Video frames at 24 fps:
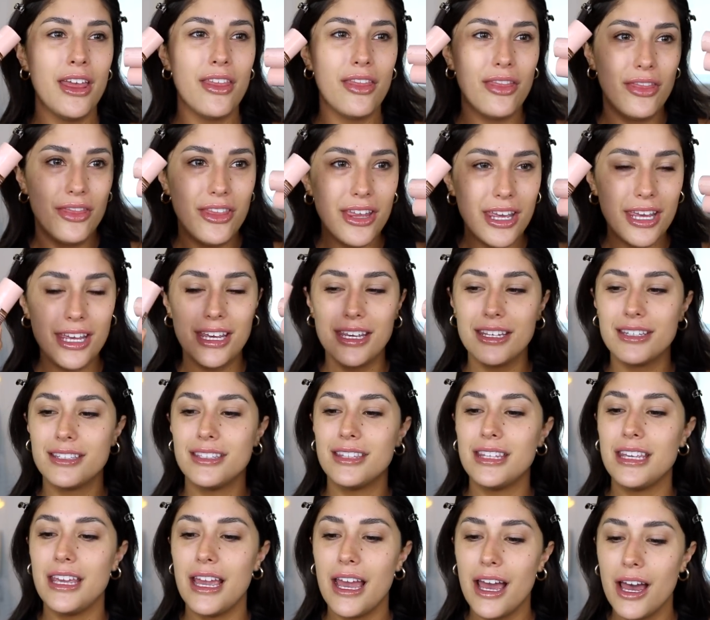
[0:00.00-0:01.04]
These,
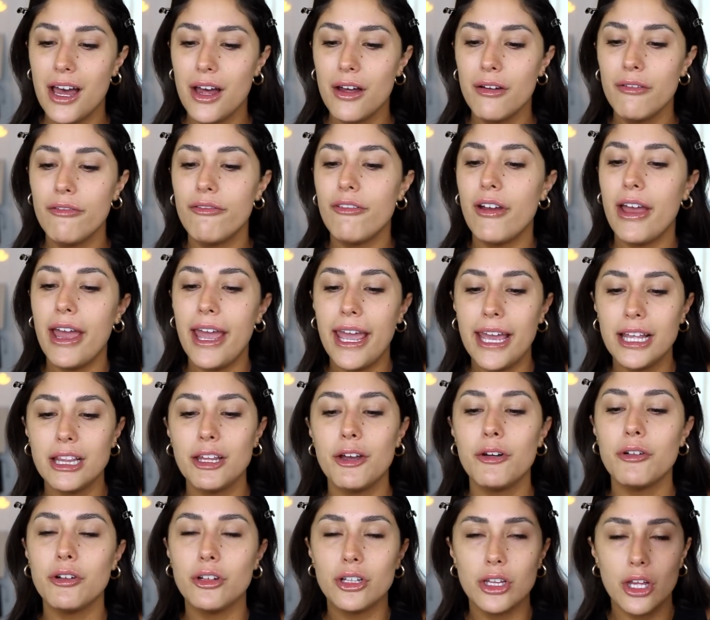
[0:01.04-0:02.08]
the e.l.f.
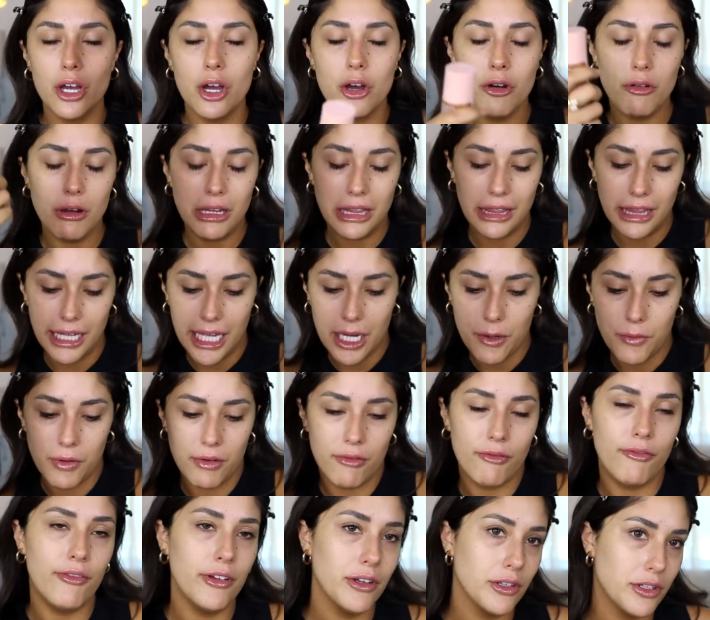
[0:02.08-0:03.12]
Halo Glow
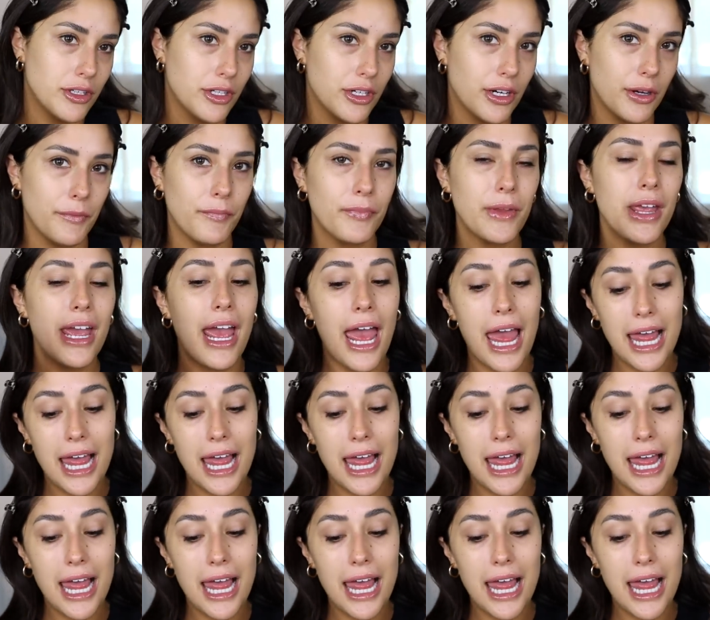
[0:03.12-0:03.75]
Liquid Filter.